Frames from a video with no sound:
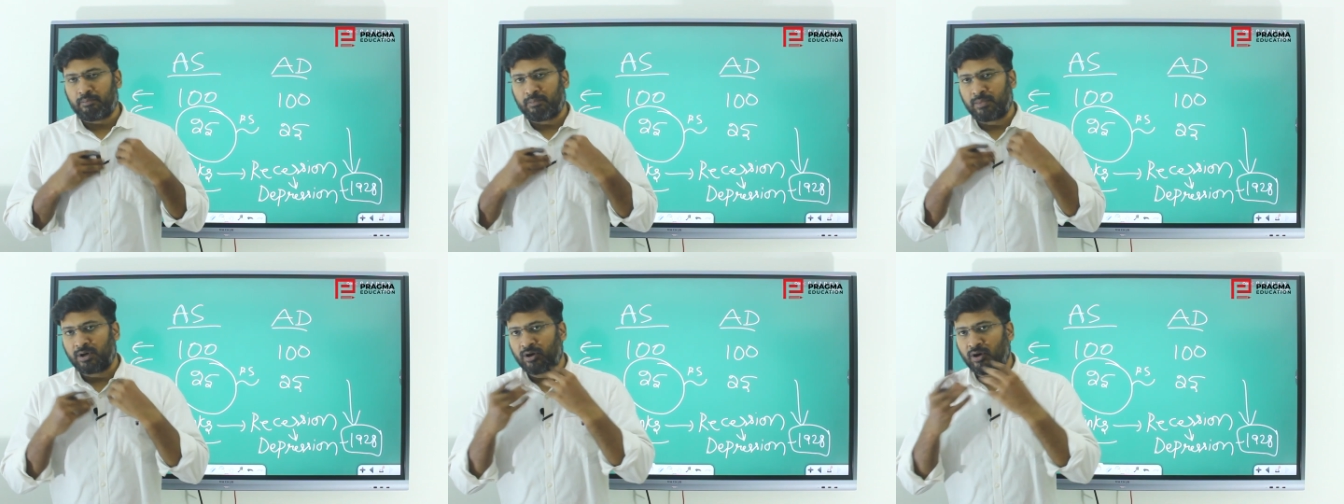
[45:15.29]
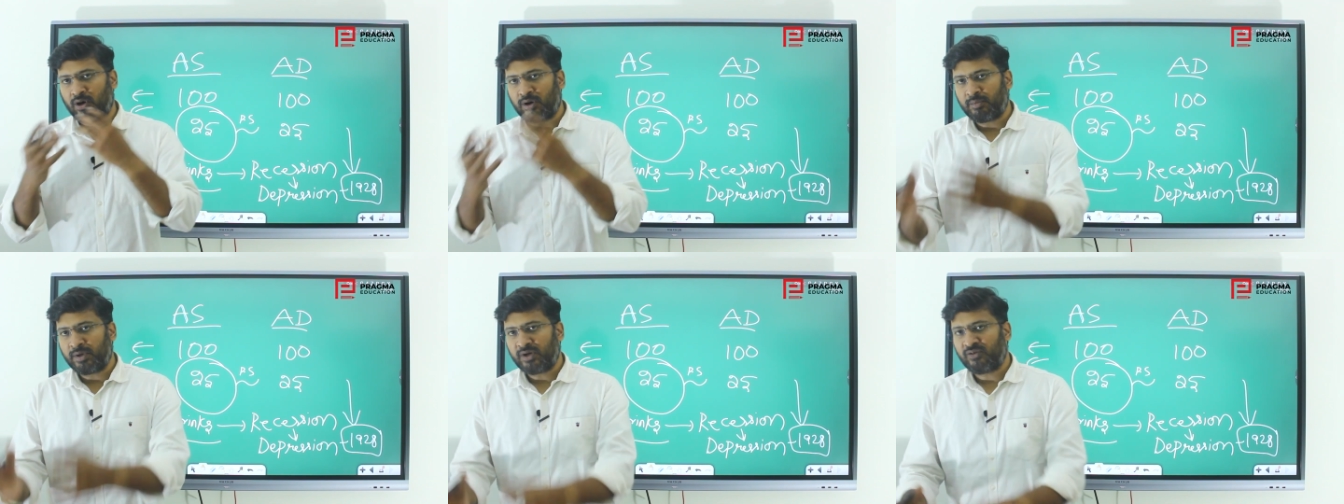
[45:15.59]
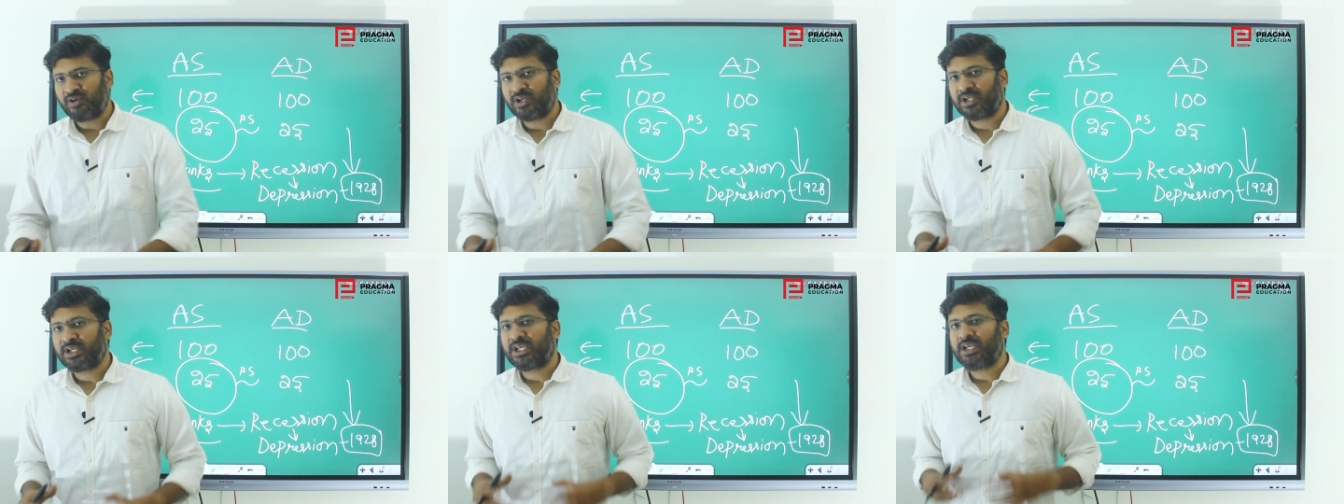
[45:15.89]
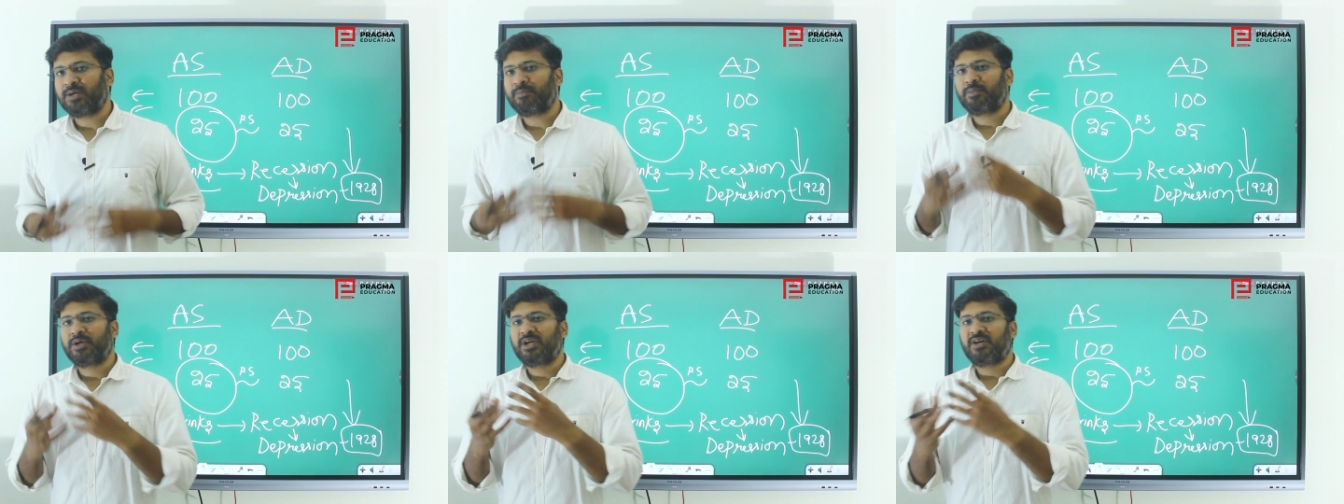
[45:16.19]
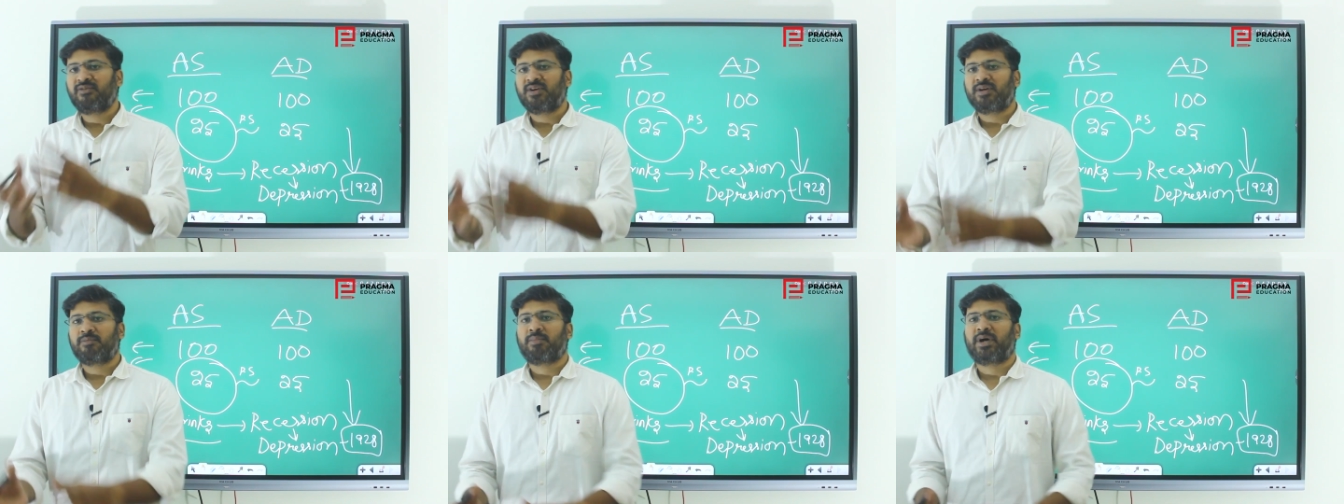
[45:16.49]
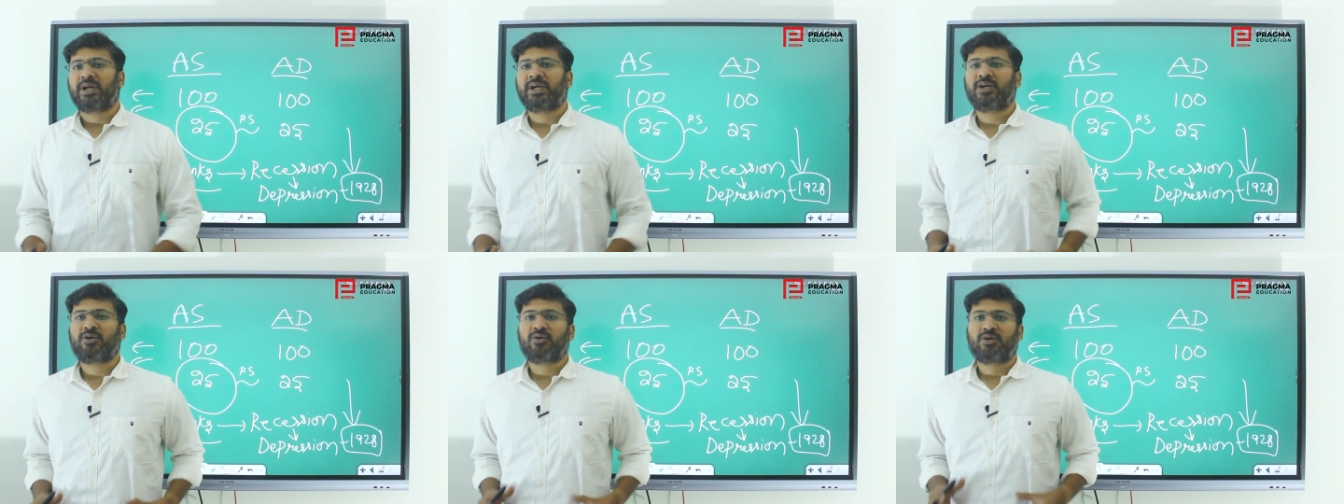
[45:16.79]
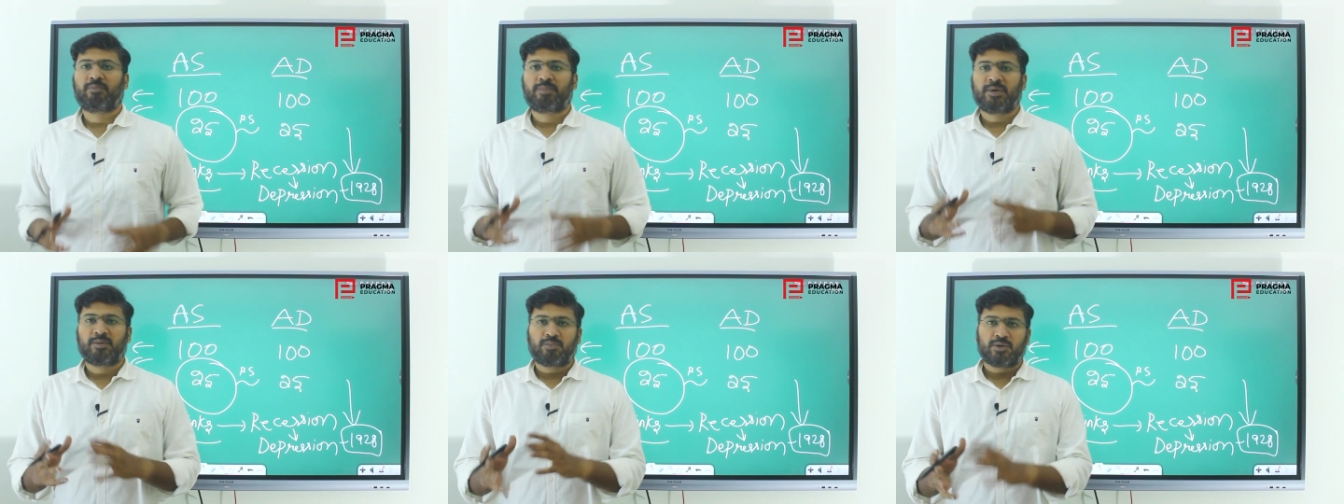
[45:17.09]
government will keep giving money to
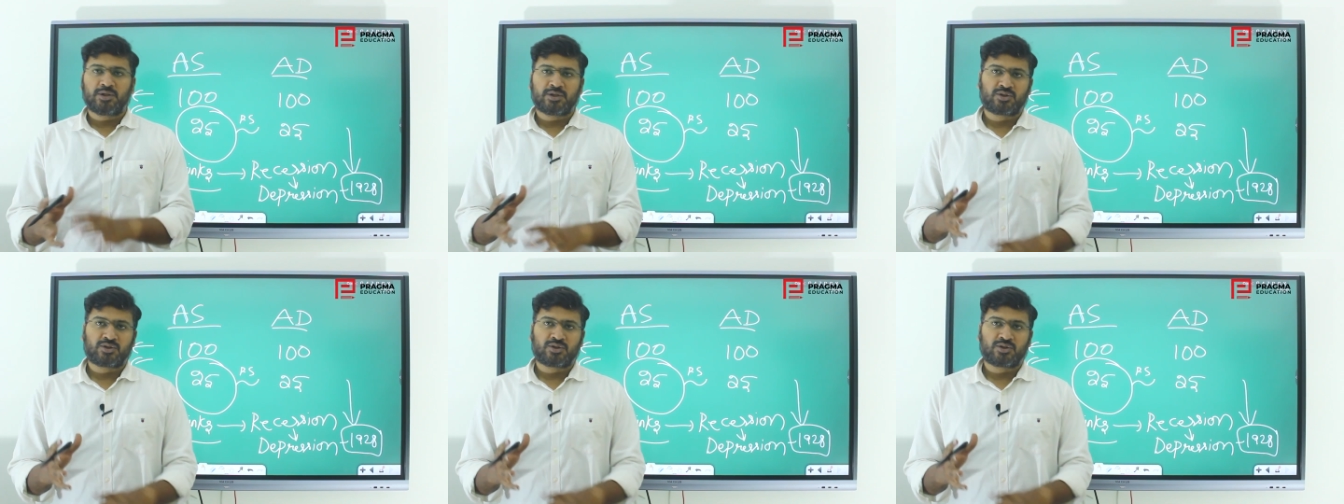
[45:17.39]
the people